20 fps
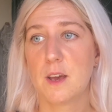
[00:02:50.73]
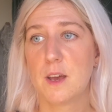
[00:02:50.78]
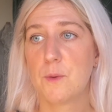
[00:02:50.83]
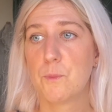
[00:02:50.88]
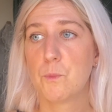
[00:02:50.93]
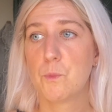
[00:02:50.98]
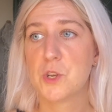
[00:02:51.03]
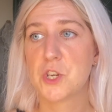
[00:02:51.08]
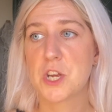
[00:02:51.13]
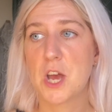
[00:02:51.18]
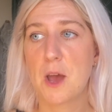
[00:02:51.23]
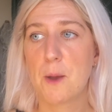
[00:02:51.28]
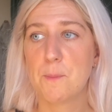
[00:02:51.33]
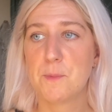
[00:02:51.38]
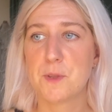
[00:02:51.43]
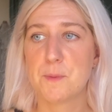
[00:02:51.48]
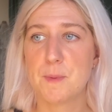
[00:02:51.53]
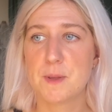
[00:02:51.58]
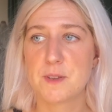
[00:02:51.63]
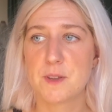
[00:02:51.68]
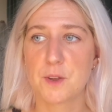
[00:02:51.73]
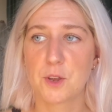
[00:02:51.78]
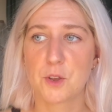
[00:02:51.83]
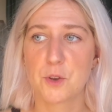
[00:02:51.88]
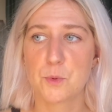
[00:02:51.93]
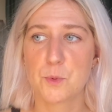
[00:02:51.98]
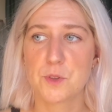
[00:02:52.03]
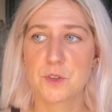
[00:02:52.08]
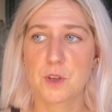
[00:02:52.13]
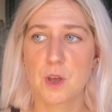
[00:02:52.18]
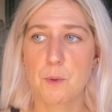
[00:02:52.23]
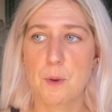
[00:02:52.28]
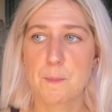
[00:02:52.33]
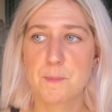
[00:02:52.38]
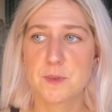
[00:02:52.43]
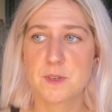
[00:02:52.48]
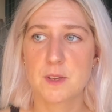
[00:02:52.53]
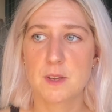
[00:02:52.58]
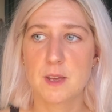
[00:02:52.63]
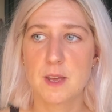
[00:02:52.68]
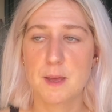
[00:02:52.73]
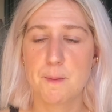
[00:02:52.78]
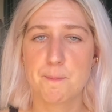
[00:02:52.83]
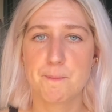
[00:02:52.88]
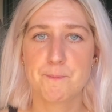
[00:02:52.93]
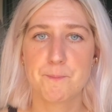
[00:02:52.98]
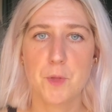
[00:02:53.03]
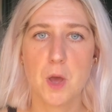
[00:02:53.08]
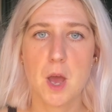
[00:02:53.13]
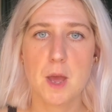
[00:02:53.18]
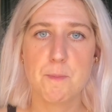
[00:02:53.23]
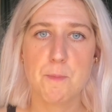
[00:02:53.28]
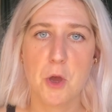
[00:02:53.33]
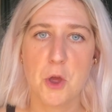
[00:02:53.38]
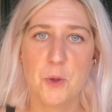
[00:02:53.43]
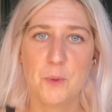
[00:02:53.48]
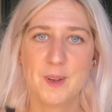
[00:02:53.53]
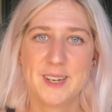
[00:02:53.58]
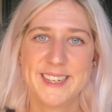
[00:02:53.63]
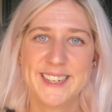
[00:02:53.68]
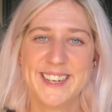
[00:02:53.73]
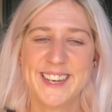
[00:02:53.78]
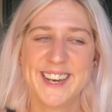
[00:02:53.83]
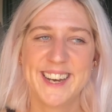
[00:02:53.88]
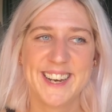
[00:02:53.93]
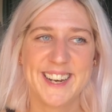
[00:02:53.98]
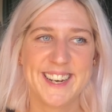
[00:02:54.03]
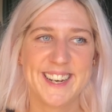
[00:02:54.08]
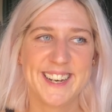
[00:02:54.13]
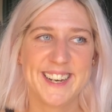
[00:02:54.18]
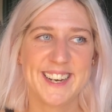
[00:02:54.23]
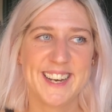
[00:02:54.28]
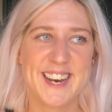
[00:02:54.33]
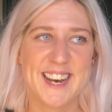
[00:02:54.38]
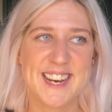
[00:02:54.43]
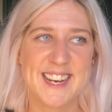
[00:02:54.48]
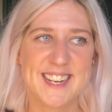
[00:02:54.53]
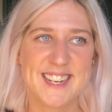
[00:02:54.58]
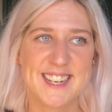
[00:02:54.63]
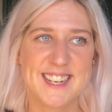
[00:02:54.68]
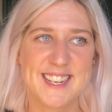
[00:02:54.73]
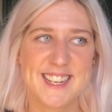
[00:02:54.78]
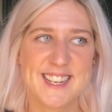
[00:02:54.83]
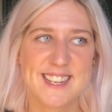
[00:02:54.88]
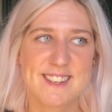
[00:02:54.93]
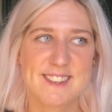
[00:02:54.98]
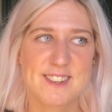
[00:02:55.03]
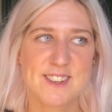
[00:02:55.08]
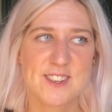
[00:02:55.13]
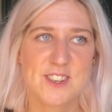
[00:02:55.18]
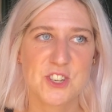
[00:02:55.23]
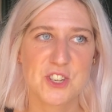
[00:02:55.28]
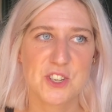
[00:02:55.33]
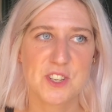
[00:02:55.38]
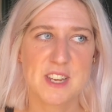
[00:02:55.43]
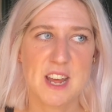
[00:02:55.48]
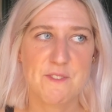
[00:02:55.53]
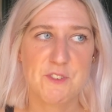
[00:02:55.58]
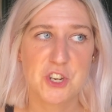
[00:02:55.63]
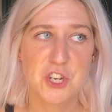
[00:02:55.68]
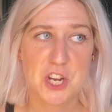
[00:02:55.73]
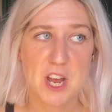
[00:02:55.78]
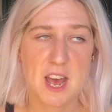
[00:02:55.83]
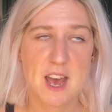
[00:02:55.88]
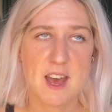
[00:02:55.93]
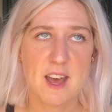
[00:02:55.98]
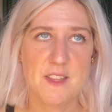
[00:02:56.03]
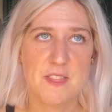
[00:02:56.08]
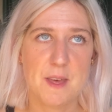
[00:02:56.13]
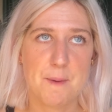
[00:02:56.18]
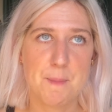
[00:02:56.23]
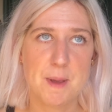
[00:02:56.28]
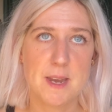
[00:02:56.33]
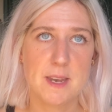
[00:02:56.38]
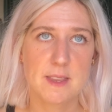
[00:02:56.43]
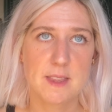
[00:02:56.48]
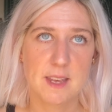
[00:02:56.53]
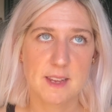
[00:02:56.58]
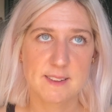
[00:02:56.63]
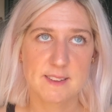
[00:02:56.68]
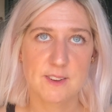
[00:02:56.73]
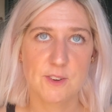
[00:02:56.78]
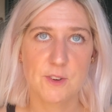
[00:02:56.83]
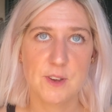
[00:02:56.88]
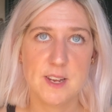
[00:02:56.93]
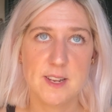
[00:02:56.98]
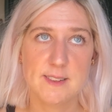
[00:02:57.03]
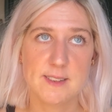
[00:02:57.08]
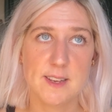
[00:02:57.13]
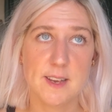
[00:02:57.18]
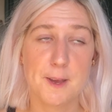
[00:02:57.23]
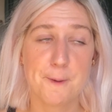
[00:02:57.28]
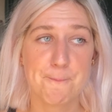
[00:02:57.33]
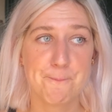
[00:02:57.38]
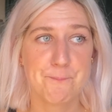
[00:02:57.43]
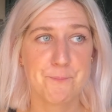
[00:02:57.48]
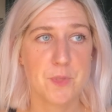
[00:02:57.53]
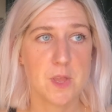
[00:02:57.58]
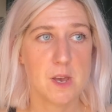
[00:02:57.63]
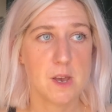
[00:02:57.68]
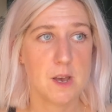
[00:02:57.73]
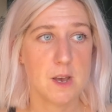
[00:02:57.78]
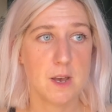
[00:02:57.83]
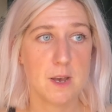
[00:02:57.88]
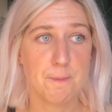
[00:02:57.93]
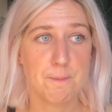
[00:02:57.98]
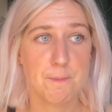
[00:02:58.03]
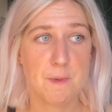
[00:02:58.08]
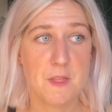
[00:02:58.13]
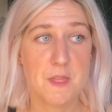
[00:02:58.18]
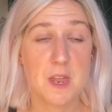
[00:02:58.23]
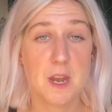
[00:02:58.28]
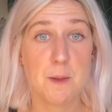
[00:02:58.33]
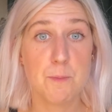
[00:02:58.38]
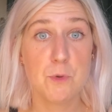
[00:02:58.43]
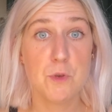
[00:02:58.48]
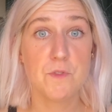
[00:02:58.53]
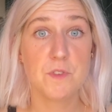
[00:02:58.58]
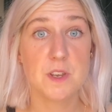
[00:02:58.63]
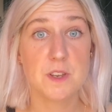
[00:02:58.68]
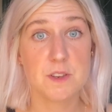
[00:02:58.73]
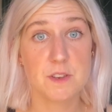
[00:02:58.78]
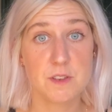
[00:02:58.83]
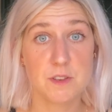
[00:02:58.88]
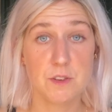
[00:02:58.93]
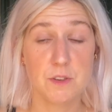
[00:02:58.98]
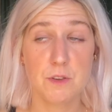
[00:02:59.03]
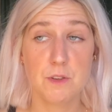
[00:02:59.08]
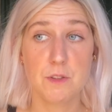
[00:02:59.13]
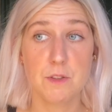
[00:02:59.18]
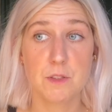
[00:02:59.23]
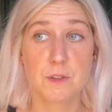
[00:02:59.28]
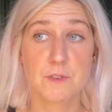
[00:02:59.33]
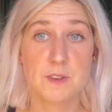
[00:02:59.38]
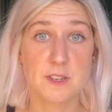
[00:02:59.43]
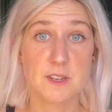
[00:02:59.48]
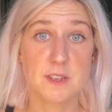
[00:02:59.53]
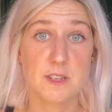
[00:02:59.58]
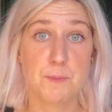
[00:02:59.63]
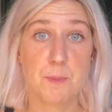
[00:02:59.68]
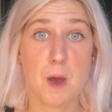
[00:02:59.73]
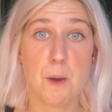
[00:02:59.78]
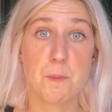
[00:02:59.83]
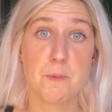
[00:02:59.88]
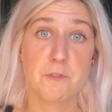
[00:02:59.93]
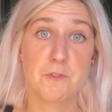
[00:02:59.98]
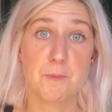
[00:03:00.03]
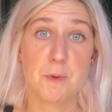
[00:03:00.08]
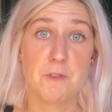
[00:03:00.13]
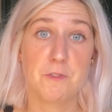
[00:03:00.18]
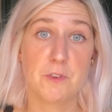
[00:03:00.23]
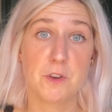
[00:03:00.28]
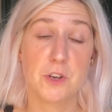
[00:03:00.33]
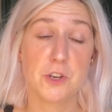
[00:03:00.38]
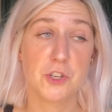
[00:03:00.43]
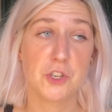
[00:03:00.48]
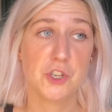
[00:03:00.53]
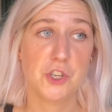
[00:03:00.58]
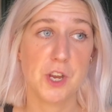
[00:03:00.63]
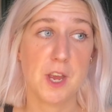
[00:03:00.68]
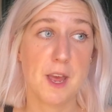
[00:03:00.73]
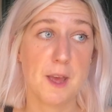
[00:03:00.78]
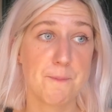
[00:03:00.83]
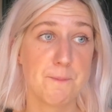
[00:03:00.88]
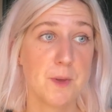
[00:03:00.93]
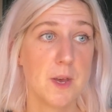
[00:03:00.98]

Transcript: which helped. It meant that I could always go up to him, hi Mo, and just have a chat, and that made things a lot easier. And then I moved into the physics department for my first year,